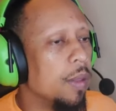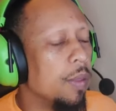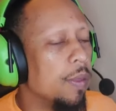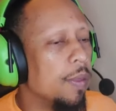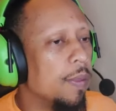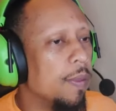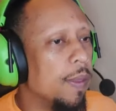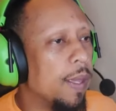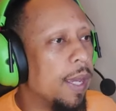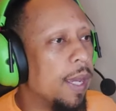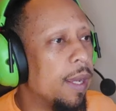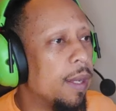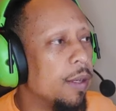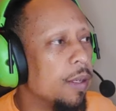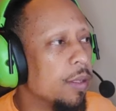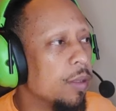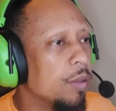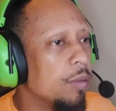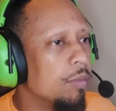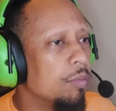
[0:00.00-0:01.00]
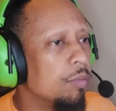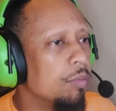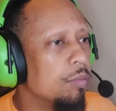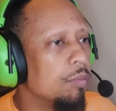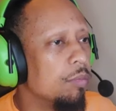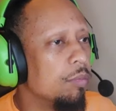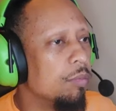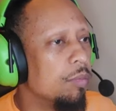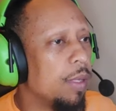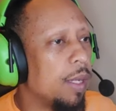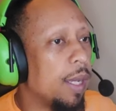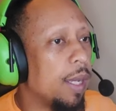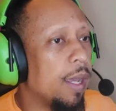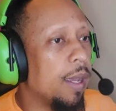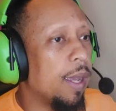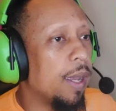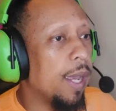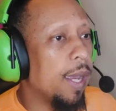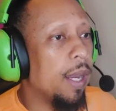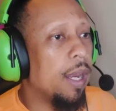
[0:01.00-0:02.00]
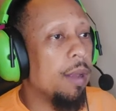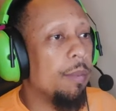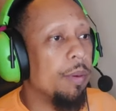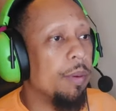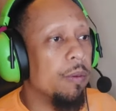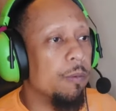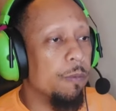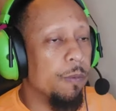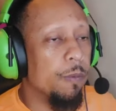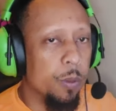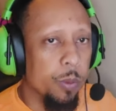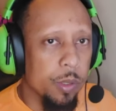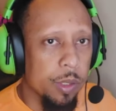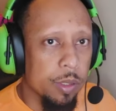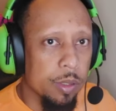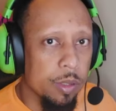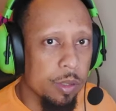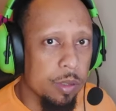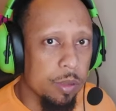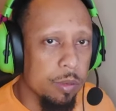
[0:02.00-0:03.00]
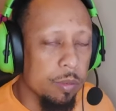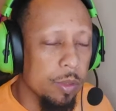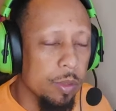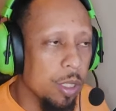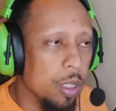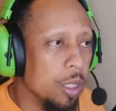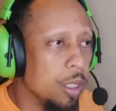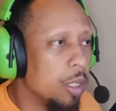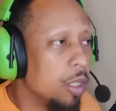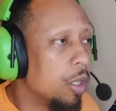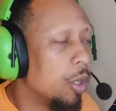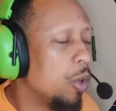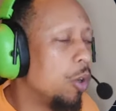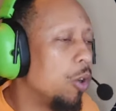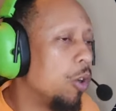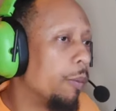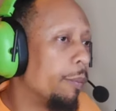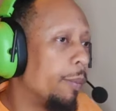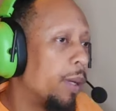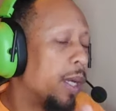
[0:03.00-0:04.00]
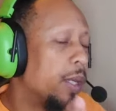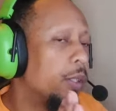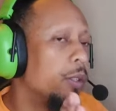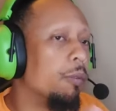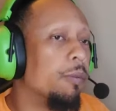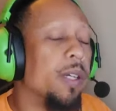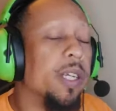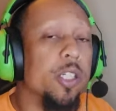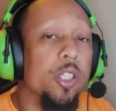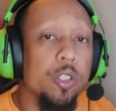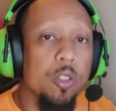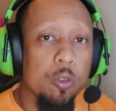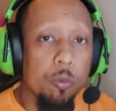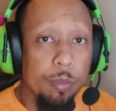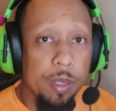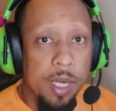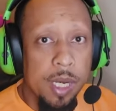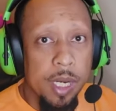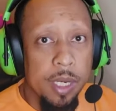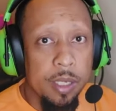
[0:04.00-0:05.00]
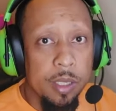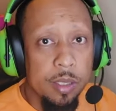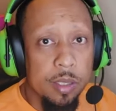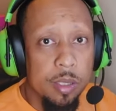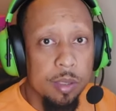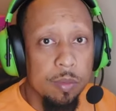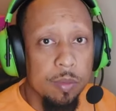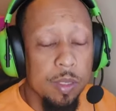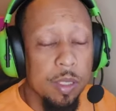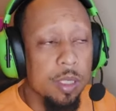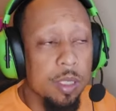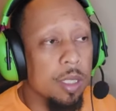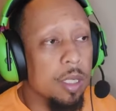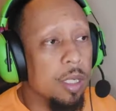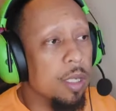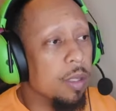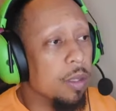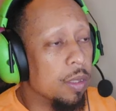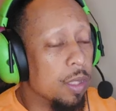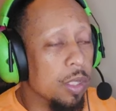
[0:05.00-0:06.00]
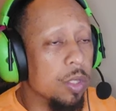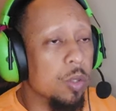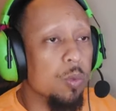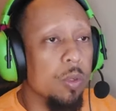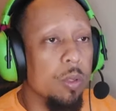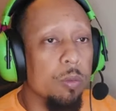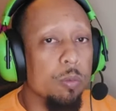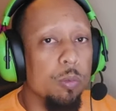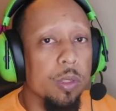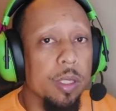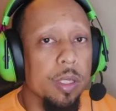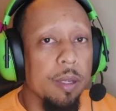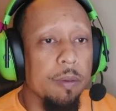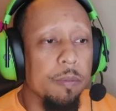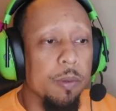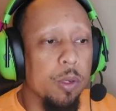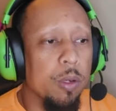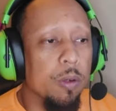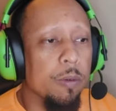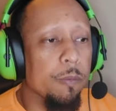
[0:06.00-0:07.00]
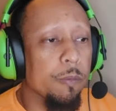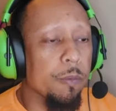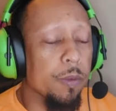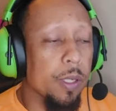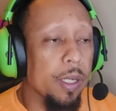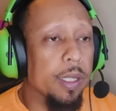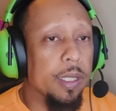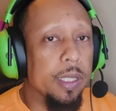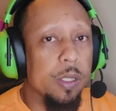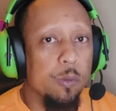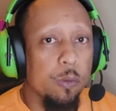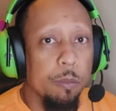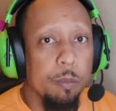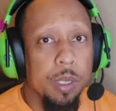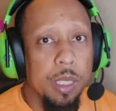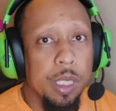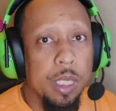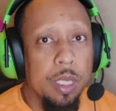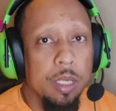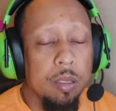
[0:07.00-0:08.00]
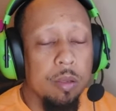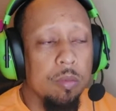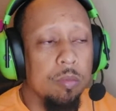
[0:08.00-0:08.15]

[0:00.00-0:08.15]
that, had I been focused on my directional bias, this one would have gone, at least for me.